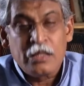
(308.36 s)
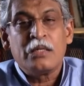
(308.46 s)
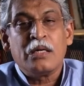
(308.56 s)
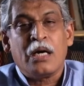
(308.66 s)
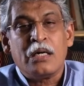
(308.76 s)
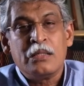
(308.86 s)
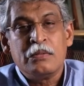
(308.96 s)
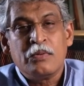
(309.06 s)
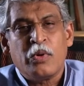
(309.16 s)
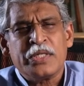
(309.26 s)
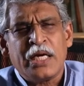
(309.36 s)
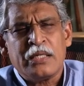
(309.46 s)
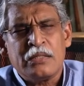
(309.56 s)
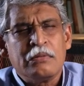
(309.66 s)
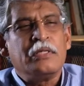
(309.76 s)
Yeah, what was that?
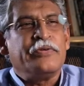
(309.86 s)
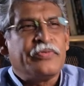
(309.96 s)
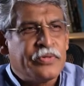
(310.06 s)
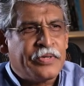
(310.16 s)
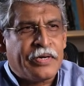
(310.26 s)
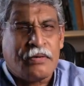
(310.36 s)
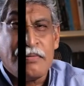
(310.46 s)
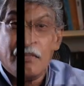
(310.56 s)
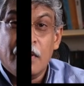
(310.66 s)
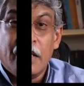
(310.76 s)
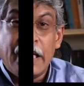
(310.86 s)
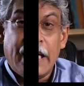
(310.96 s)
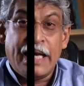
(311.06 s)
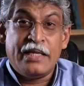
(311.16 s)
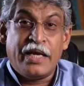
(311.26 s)
Leave, yeah.
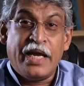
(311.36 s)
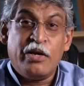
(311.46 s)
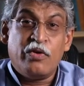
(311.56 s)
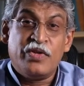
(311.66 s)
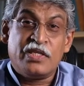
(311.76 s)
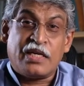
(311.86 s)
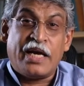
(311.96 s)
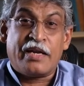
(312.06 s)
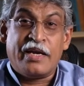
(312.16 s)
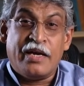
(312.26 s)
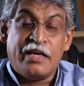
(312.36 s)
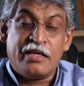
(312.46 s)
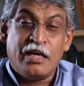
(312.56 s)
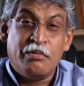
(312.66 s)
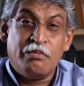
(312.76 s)
At the end of this tirade, I
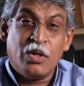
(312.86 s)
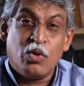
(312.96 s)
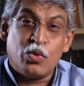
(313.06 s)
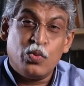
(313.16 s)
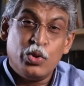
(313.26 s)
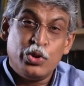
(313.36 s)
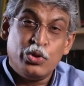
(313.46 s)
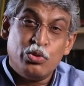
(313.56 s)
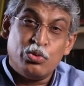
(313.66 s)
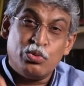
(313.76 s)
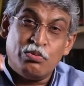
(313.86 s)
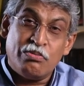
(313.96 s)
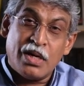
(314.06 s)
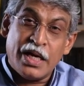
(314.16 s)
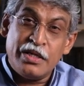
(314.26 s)
tell him, "My lord, would you
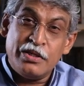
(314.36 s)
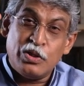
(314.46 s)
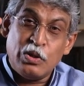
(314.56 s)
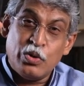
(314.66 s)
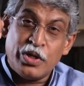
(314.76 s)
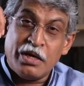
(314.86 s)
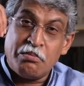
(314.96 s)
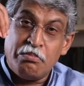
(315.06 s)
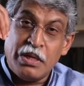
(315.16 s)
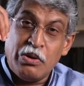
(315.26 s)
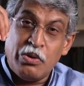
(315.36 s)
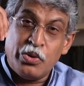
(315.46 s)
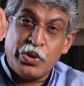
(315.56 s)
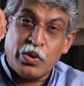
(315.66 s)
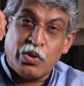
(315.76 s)
mind looking below
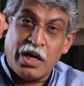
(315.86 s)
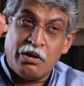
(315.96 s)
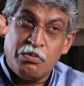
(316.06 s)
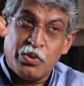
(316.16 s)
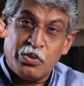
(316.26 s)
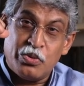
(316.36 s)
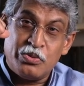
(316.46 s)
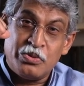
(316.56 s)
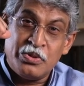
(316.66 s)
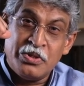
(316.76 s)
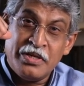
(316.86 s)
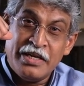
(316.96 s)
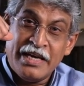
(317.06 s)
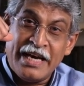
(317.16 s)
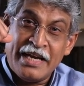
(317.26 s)
your elbow
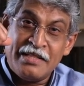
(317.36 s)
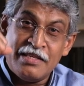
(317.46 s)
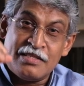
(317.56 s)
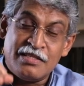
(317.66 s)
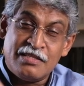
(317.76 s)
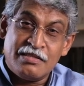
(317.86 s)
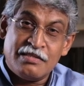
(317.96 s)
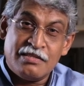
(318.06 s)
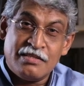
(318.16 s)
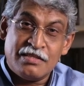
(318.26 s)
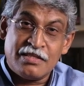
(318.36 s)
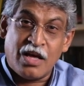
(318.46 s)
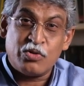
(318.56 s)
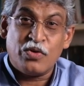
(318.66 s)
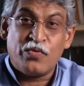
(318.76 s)
at this
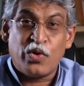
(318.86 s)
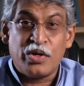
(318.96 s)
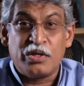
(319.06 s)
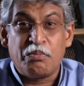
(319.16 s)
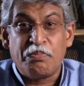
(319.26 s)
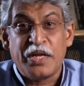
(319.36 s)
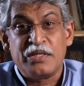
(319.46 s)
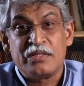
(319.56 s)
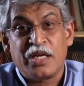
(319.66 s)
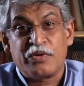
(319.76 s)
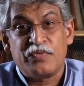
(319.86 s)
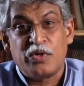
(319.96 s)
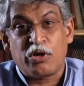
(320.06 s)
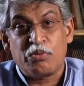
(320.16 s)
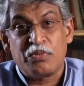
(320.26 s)
1,400 page set of
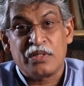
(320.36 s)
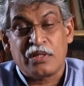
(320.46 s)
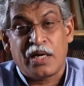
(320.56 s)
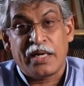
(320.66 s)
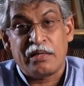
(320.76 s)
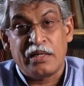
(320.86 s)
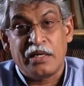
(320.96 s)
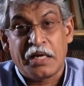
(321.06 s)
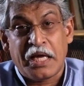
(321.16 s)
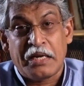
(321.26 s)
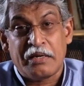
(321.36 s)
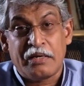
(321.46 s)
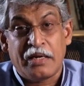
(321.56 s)
documents I had indicated?"